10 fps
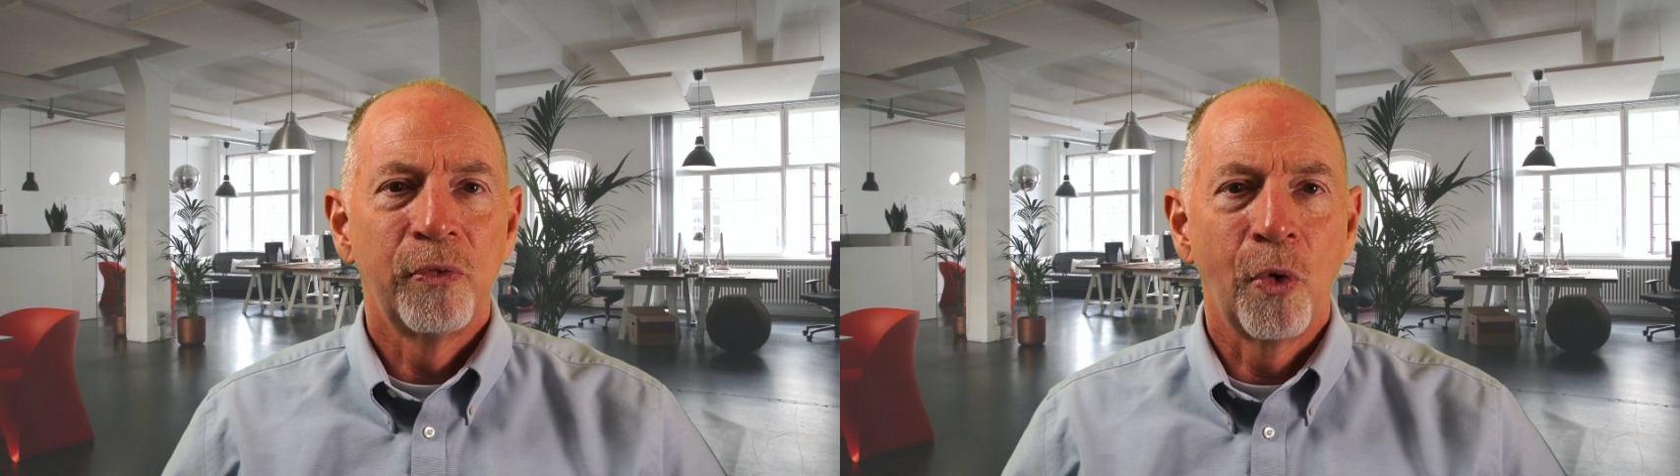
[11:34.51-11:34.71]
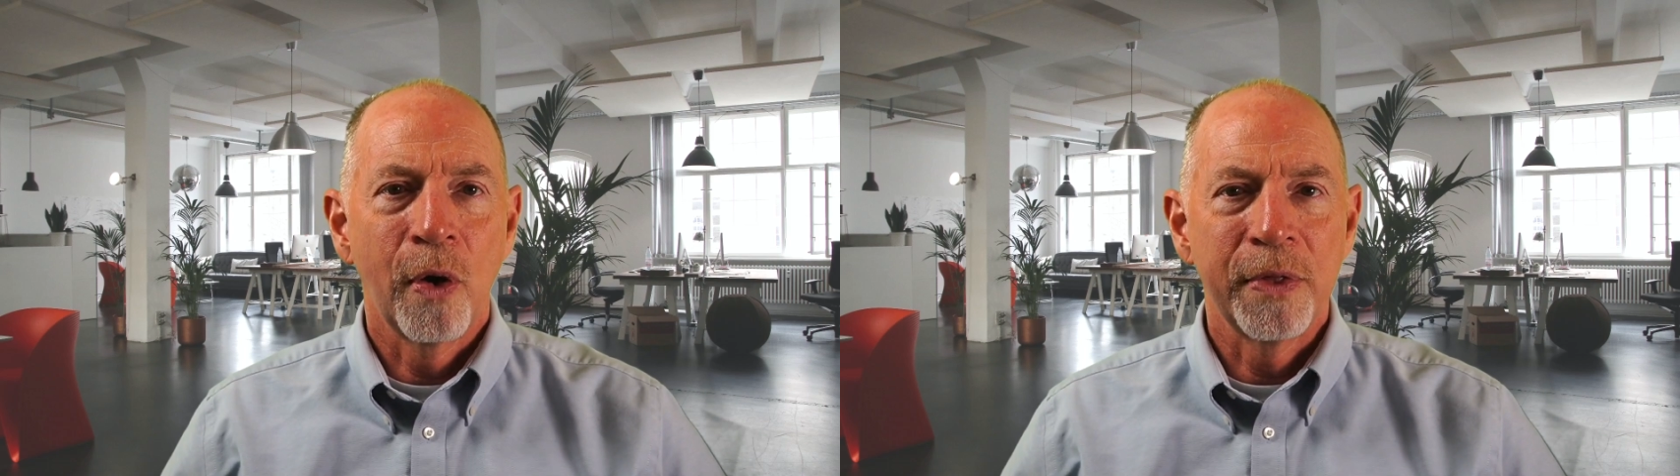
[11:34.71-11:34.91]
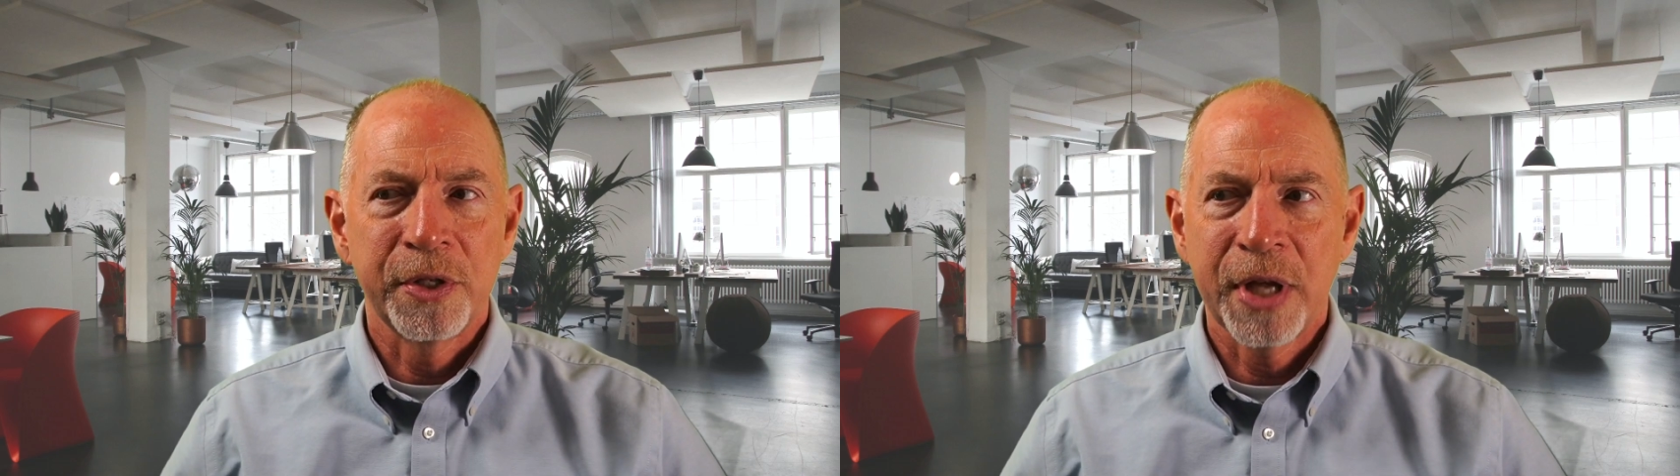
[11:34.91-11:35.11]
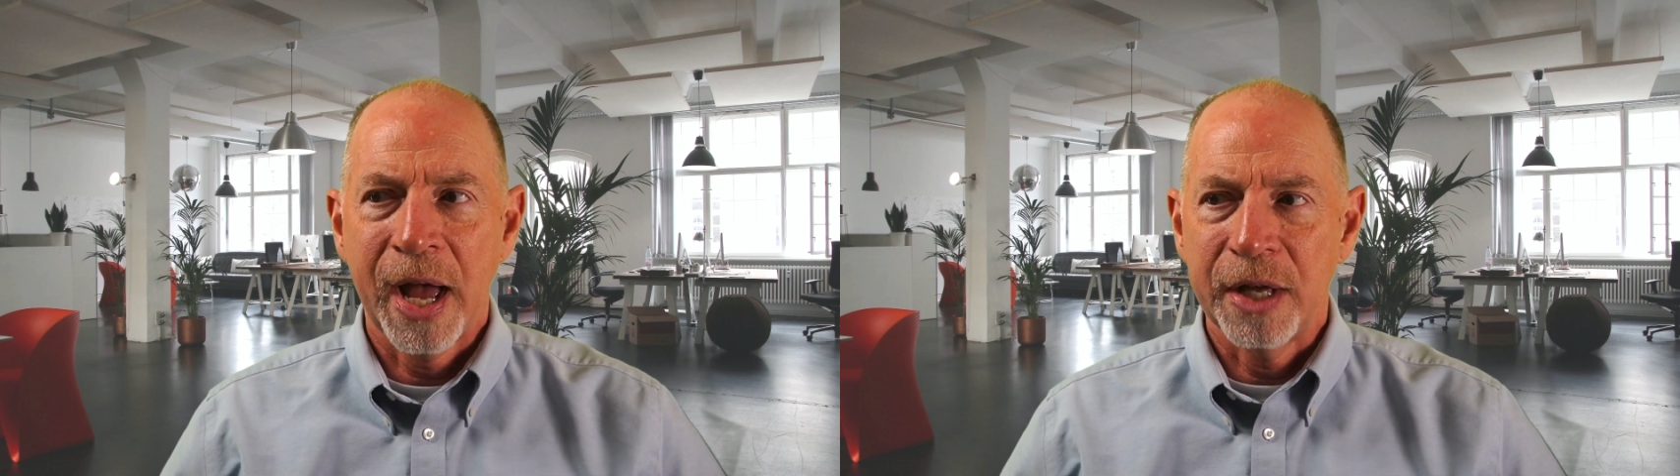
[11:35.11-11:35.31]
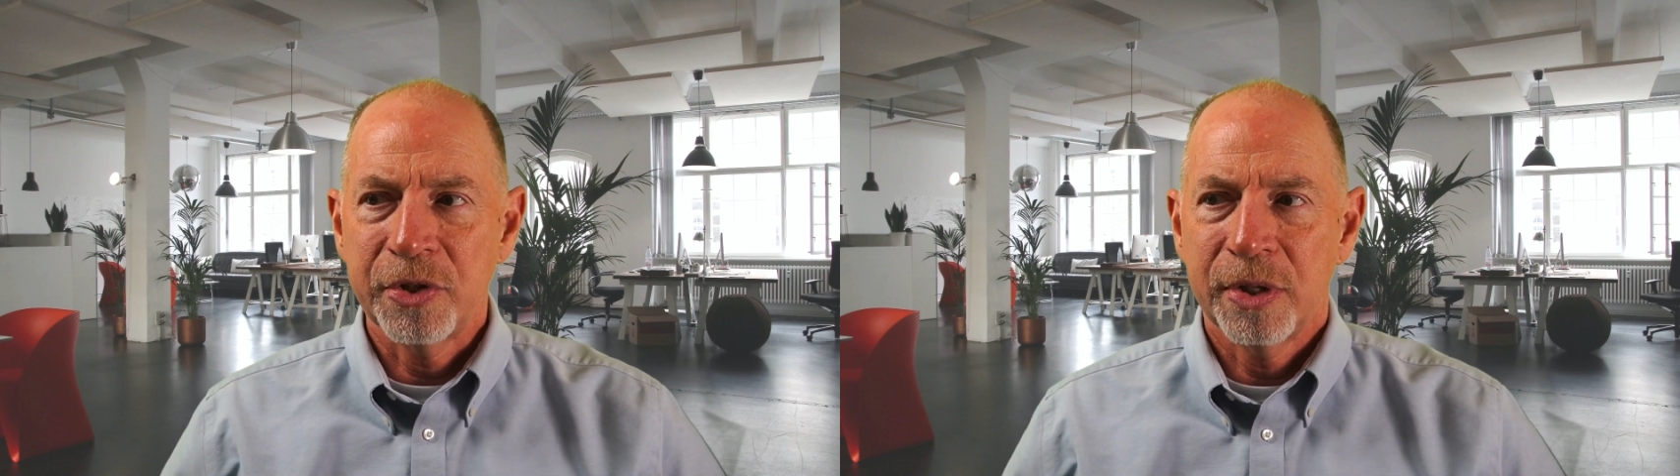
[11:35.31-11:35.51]
for the
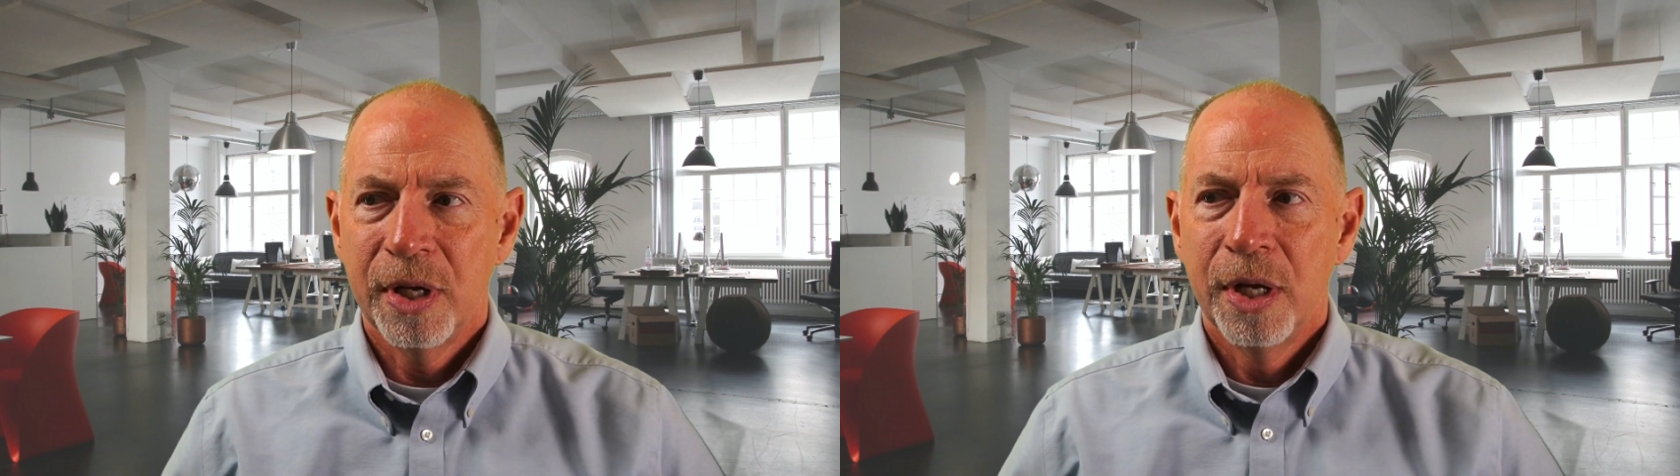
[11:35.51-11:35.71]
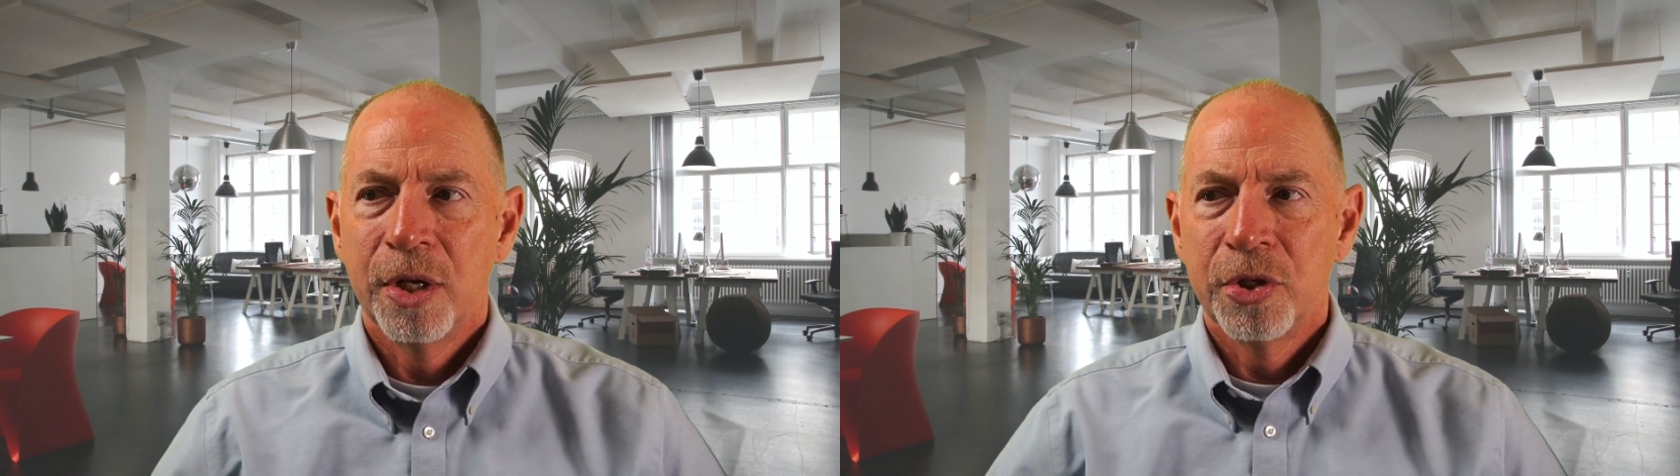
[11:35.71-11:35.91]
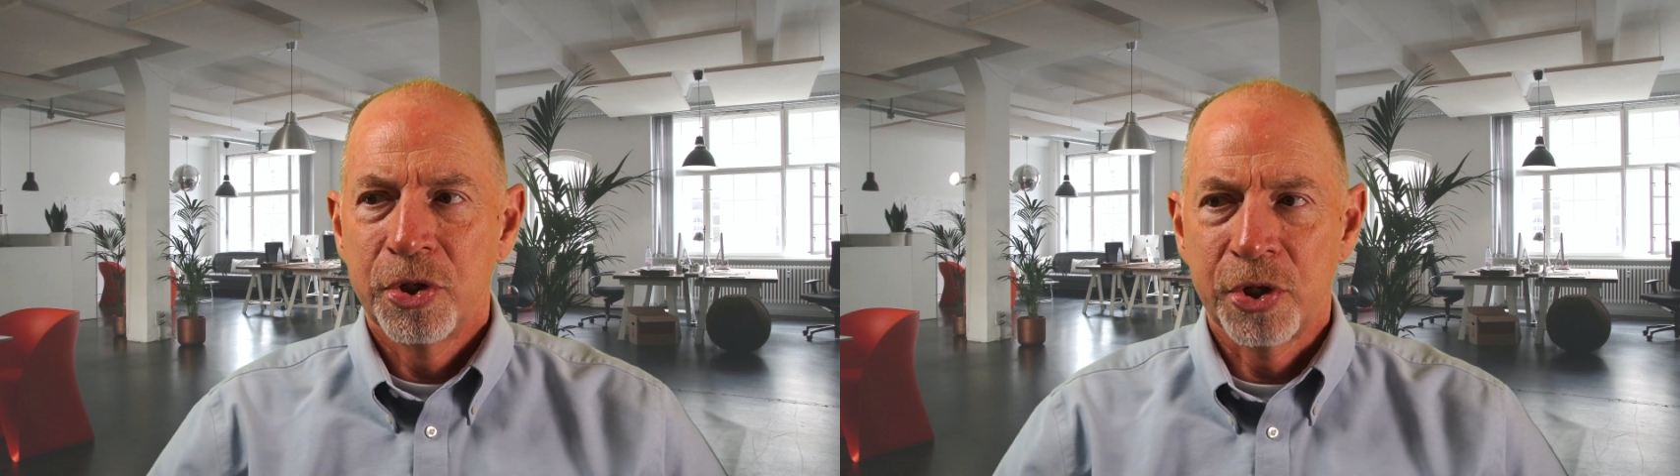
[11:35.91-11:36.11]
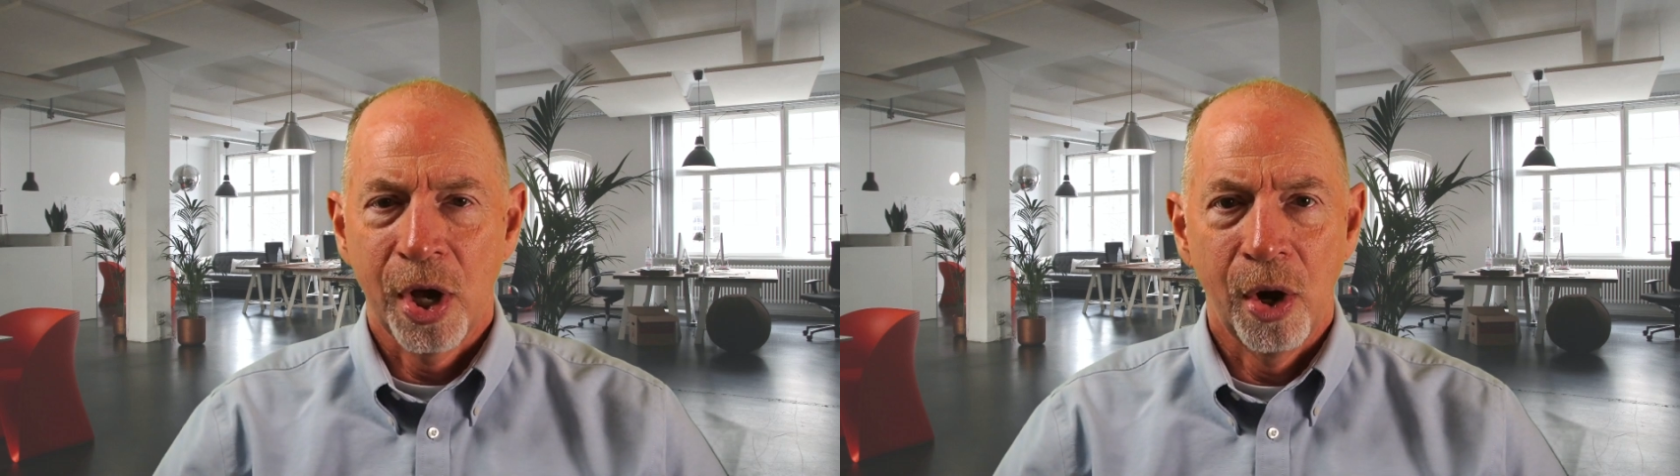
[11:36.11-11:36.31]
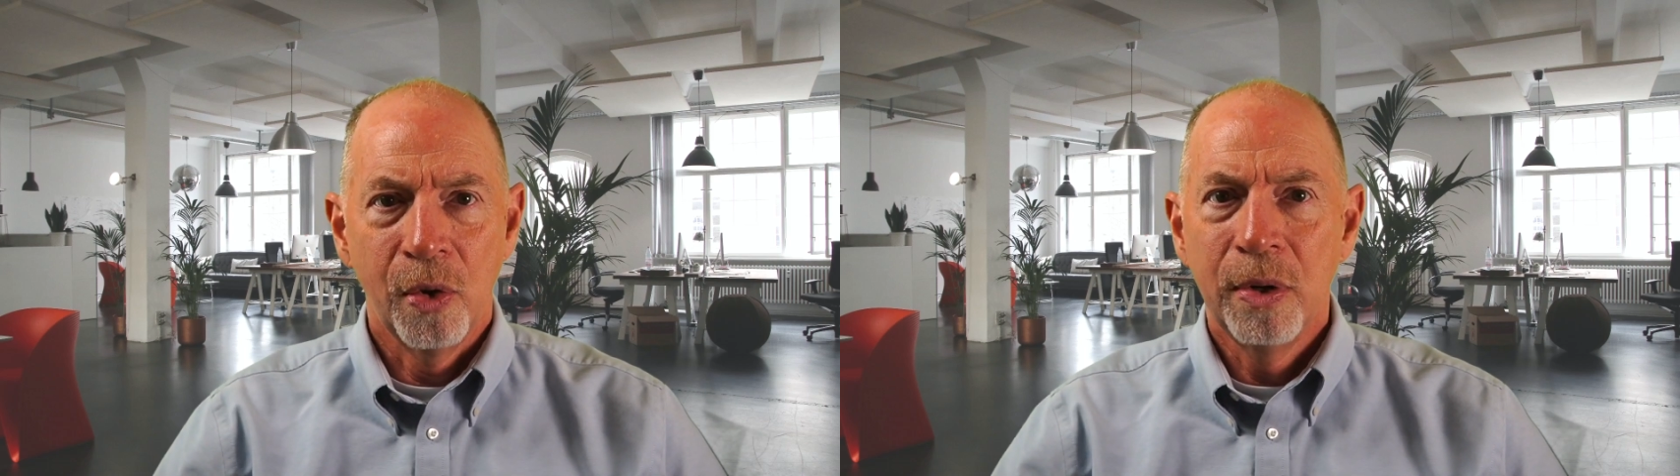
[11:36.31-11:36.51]
test.
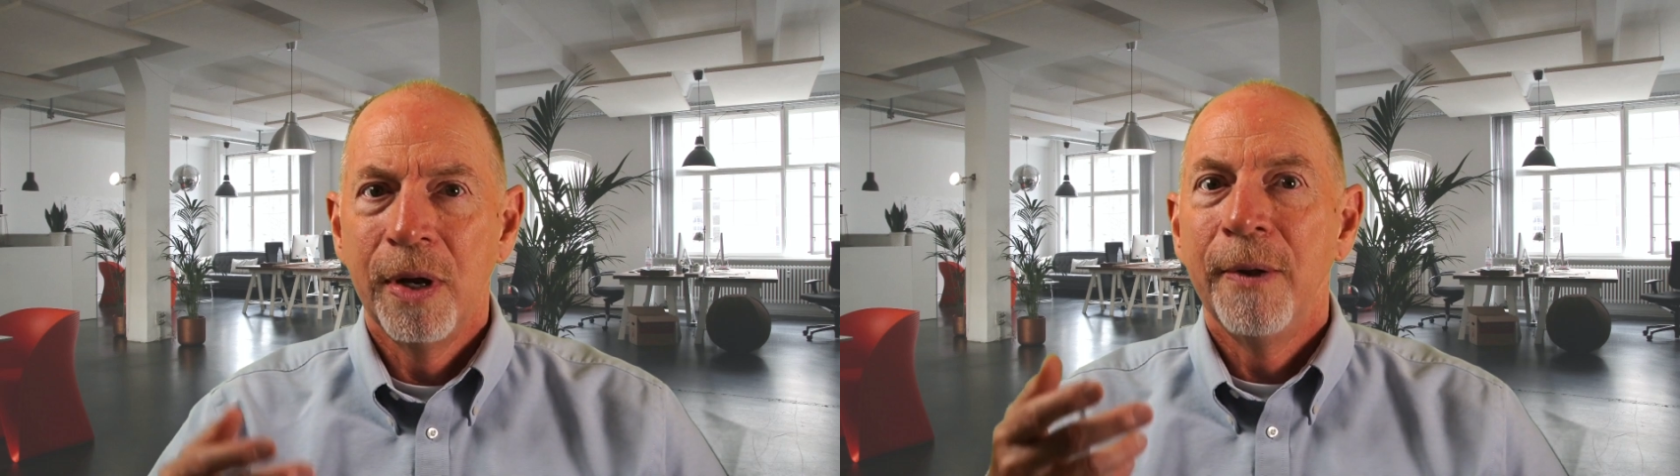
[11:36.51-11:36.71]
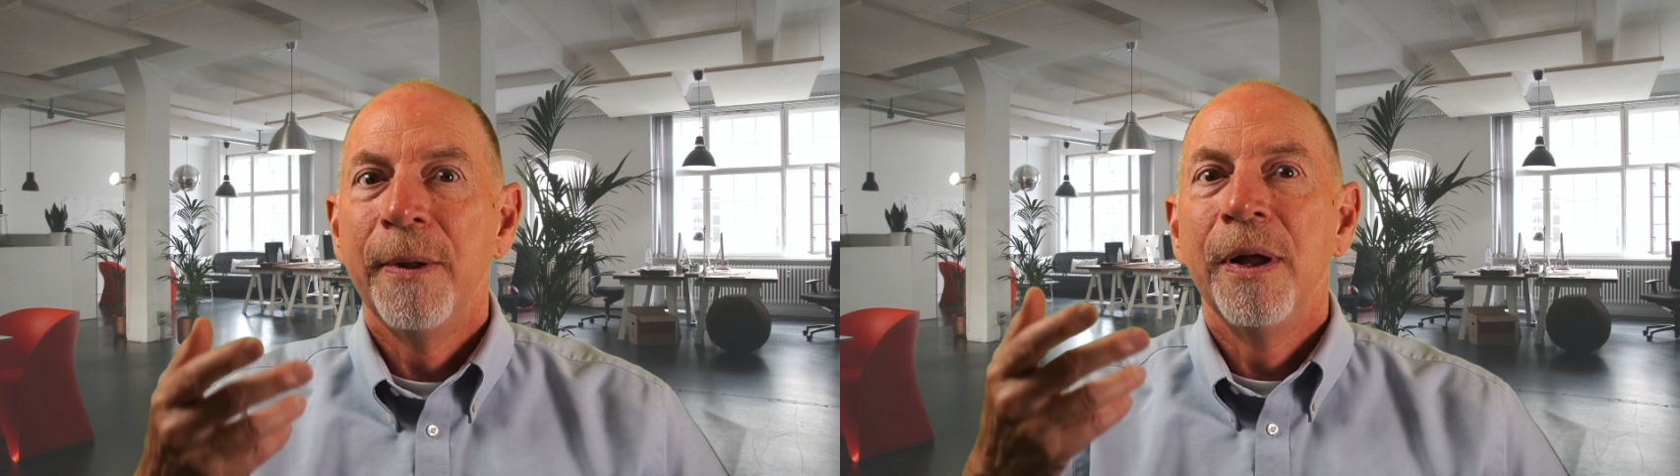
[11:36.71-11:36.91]
So